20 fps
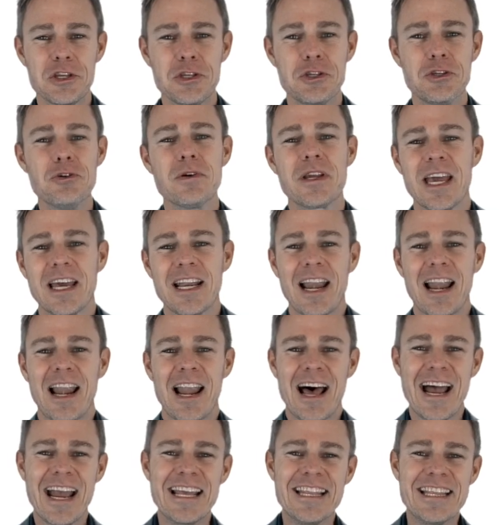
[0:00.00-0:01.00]
You can
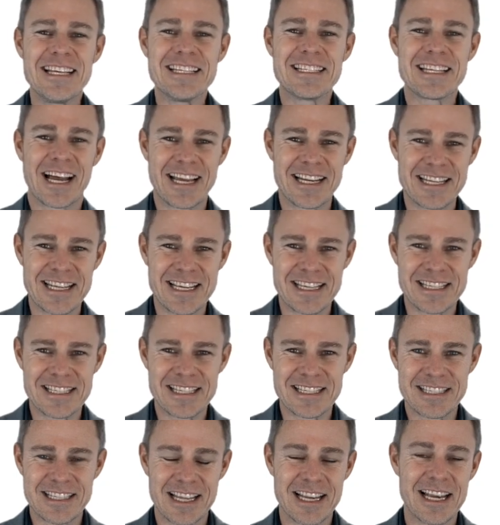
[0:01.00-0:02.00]
align these ideas
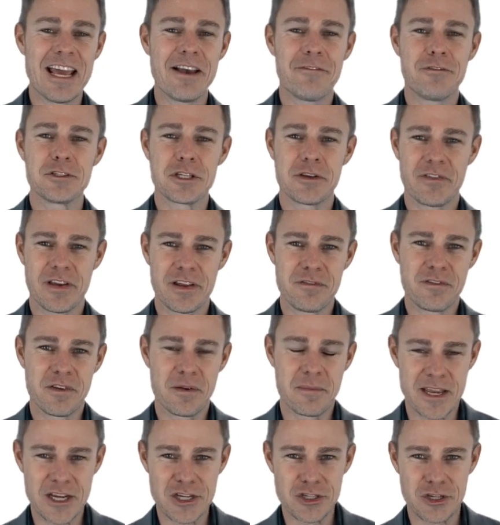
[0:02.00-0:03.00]
into levels of
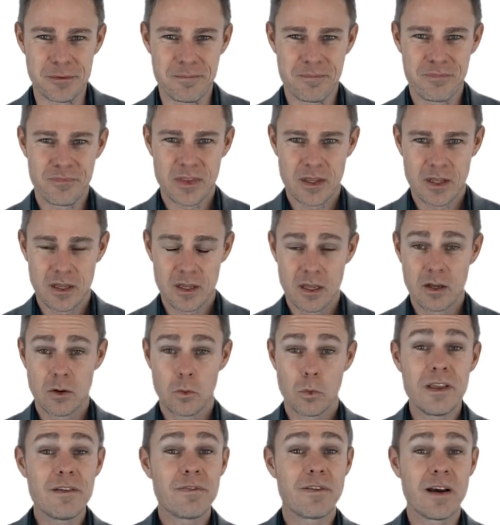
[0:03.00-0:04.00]
information.
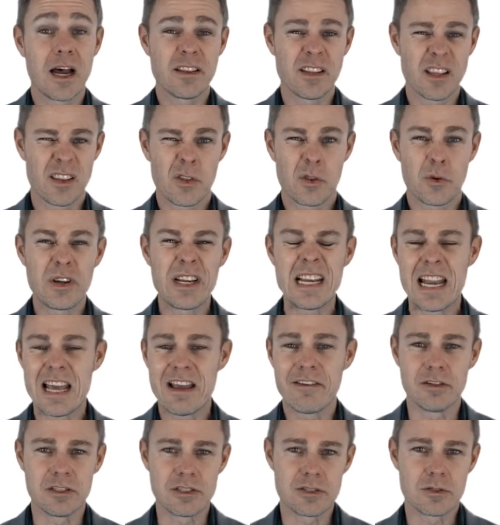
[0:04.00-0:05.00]
We found that three
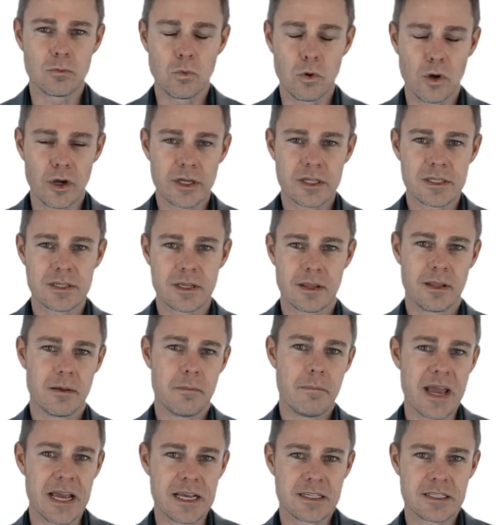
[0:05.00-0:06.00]
levels works the
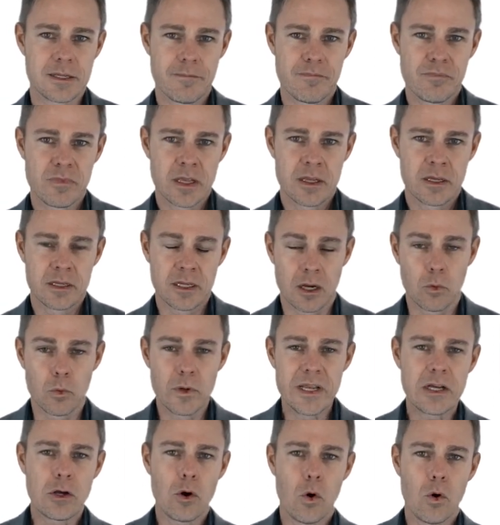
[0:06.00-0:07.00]
best. Now,
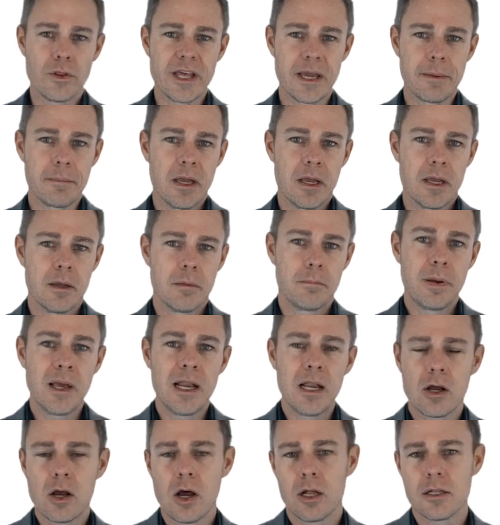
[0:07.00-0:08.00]
we call them
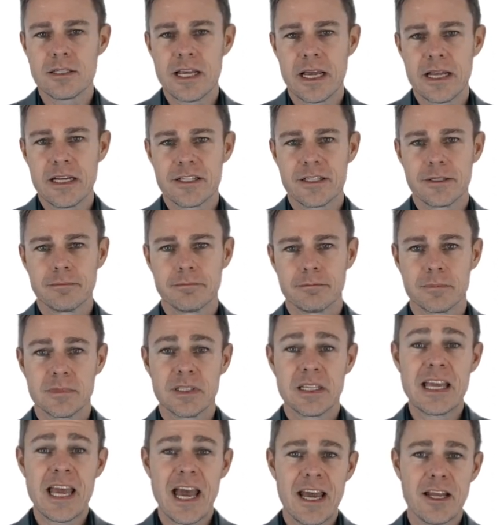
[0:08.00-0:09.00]
pillar content,
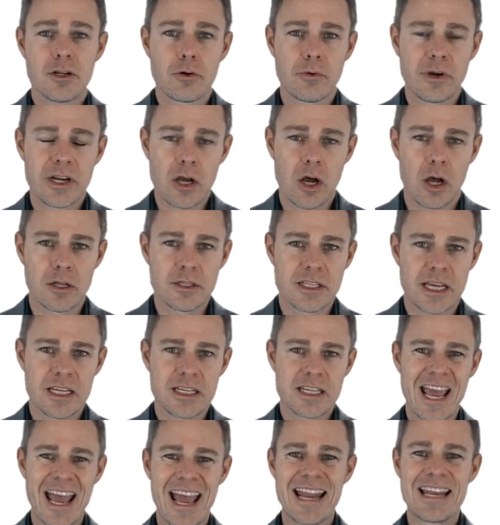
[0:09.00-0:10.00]
category
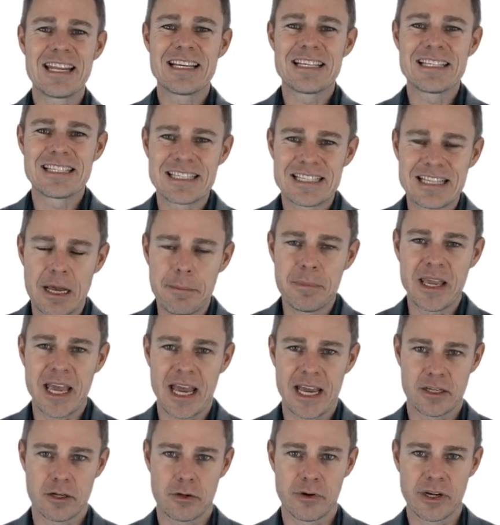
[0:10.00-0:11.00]
content, and
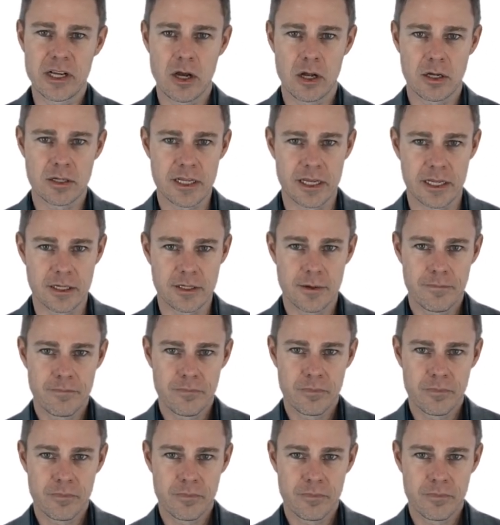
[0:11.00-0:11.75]
subcategory content.